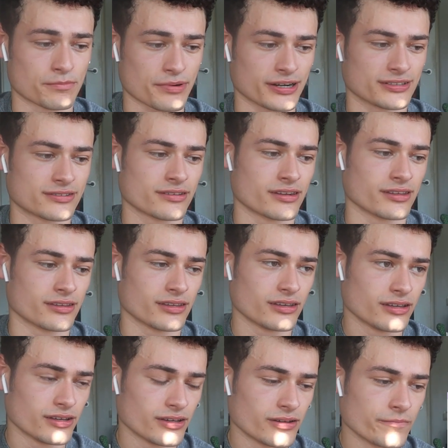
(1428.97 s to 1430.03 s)
compared to the
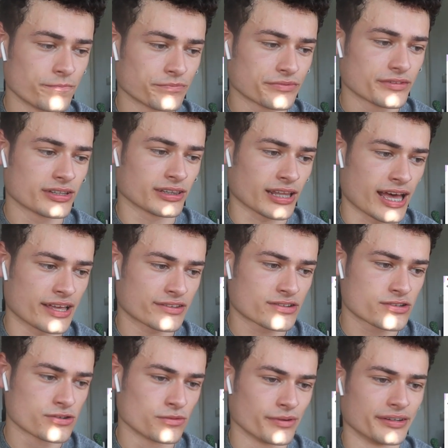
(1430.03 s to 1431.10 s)

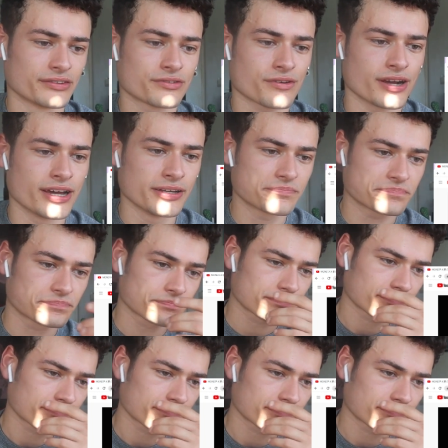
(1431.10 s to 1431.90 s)
last two ones, right?